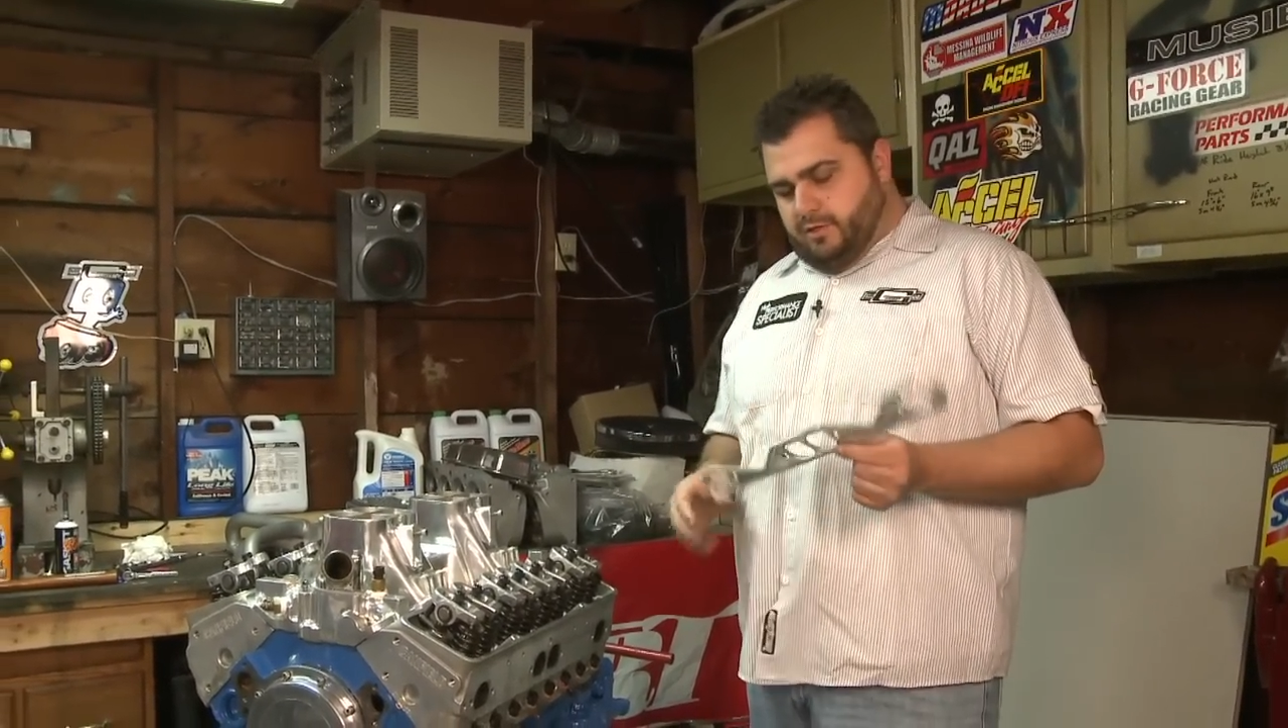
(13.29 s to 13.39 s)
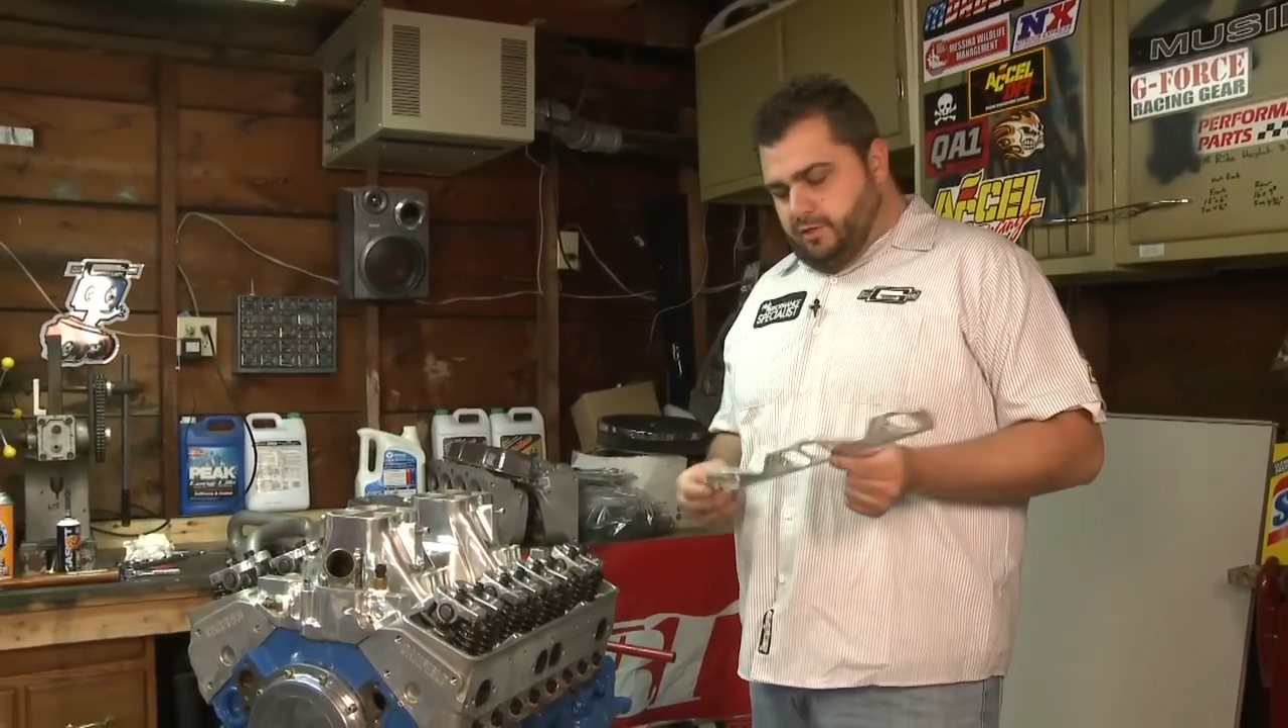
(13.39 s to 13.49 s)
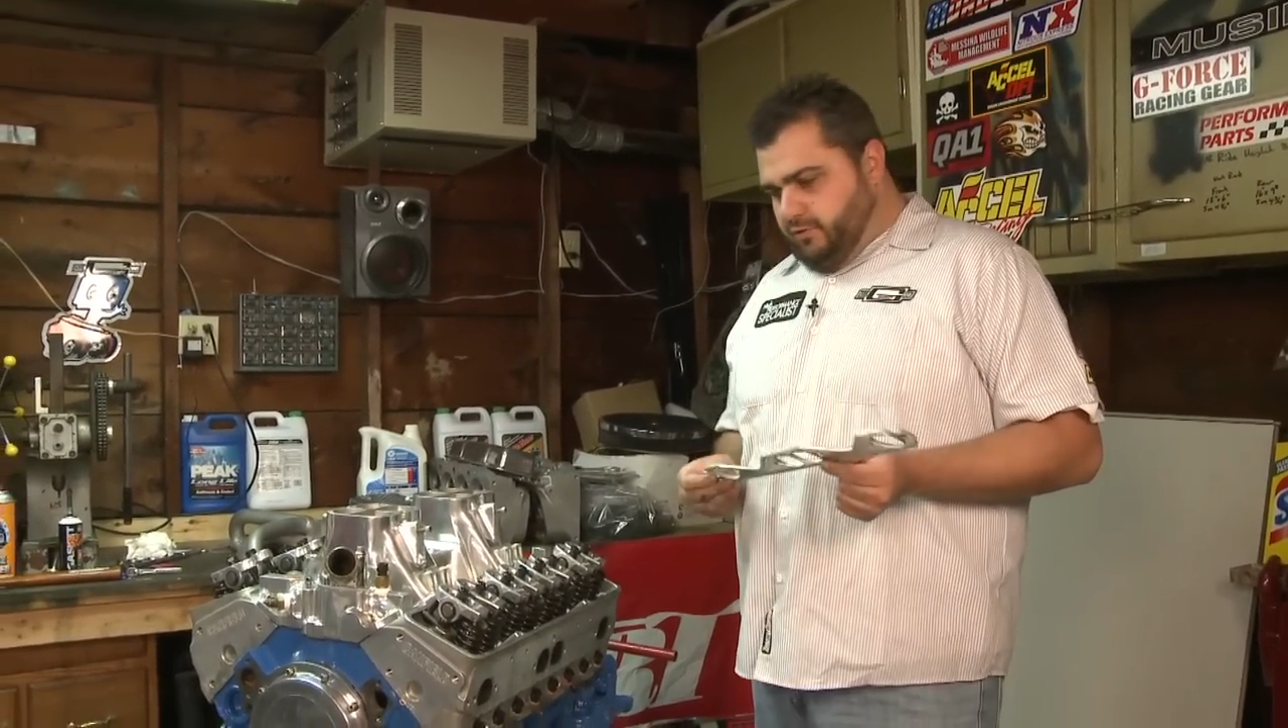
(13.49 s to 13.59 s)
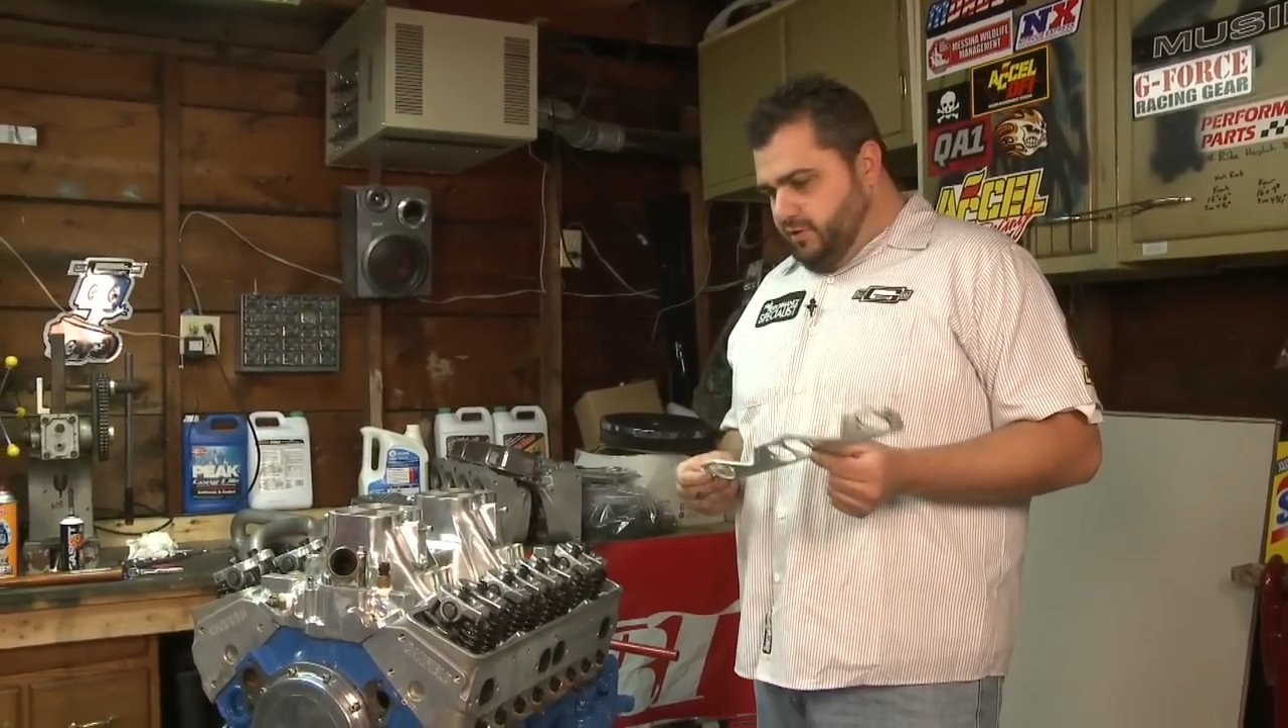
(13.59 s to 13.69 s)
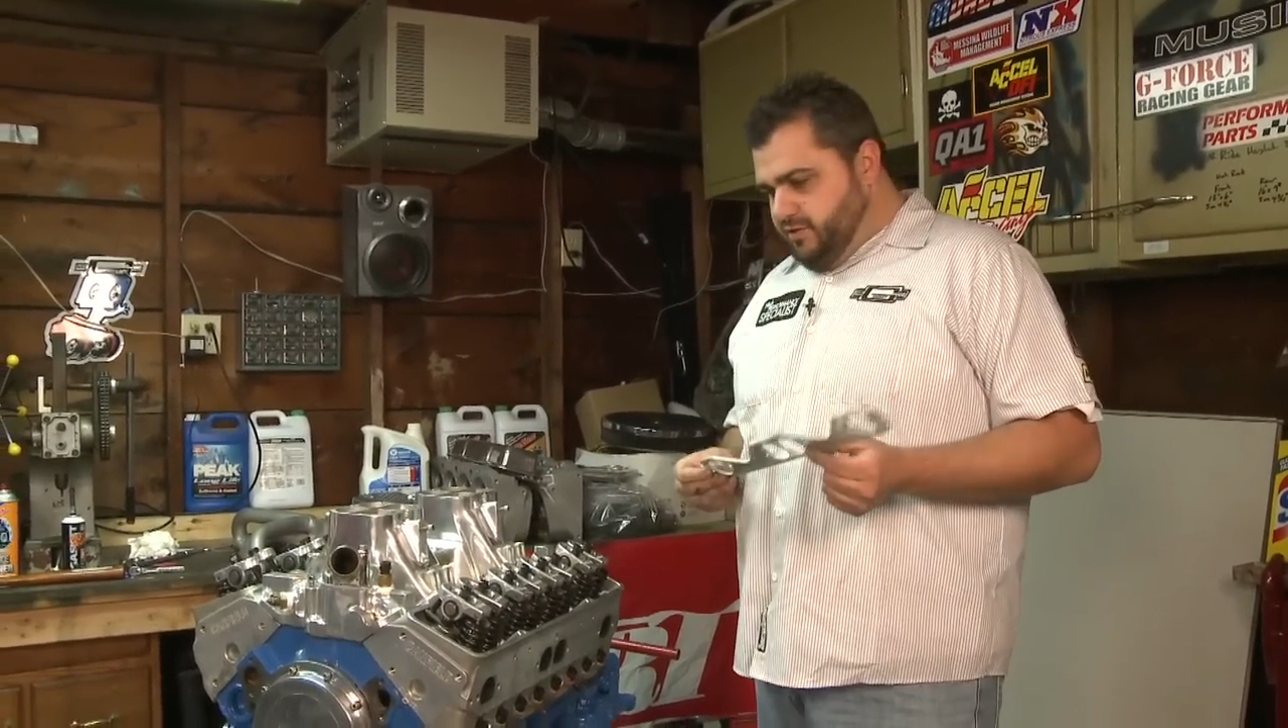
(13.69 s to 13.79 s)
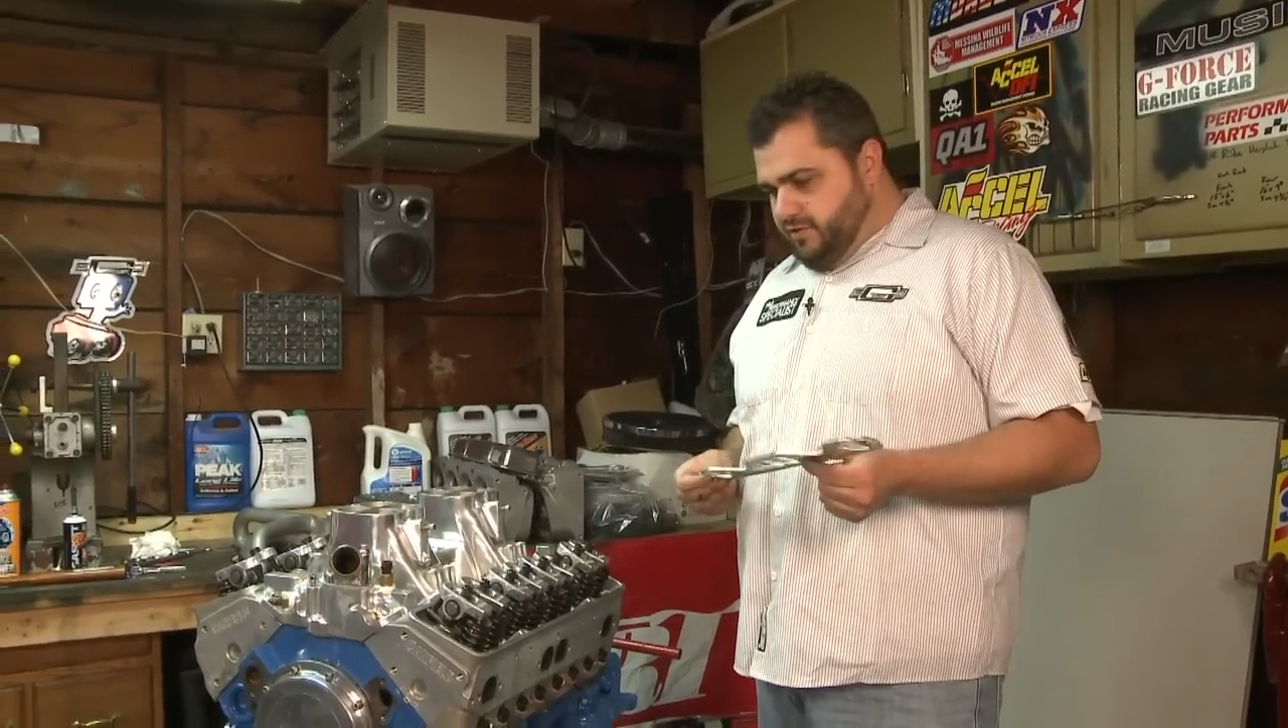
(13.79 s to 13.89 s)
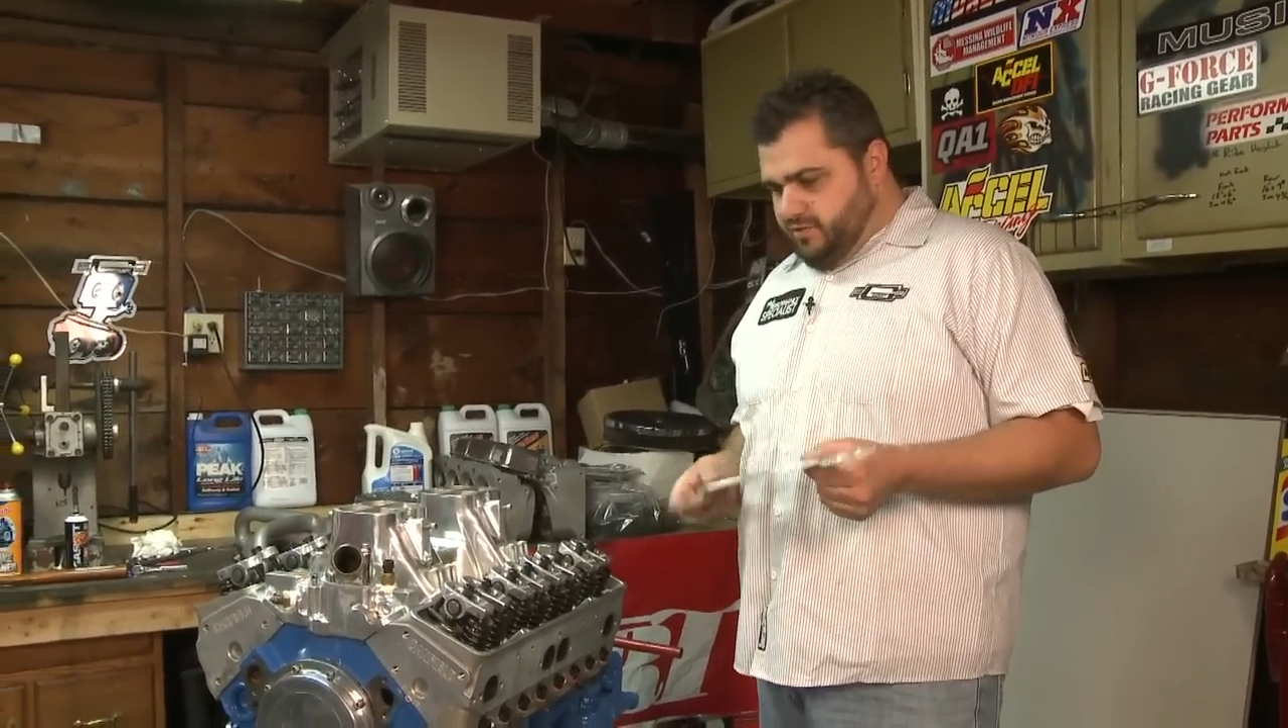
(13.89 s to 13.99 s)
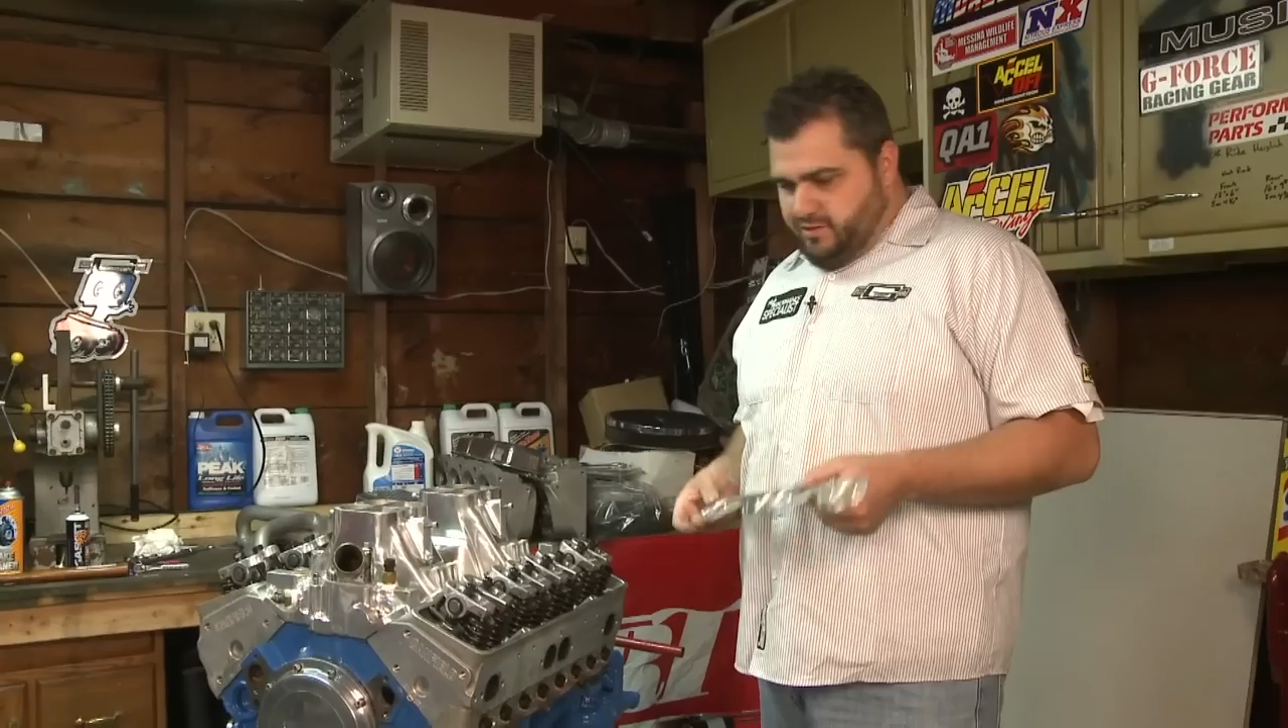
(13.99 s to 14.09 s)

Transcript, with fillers: crushes,